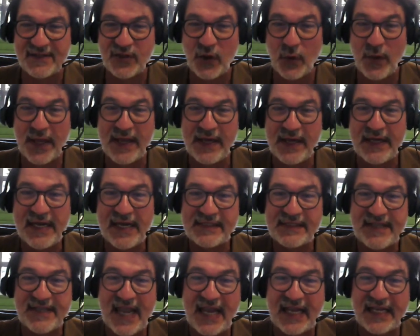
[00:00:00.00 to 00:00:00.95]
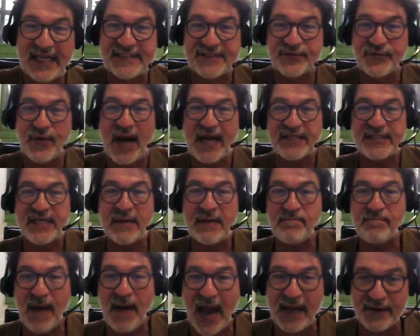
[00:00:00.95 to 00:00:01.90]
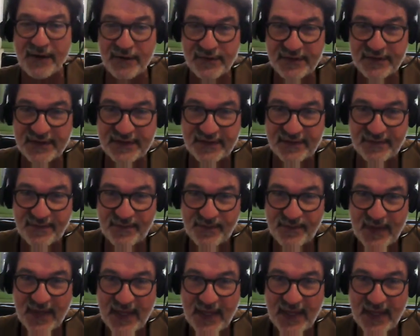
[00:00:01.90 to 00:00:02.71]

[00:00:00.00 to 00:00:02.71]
So it is extracting patterns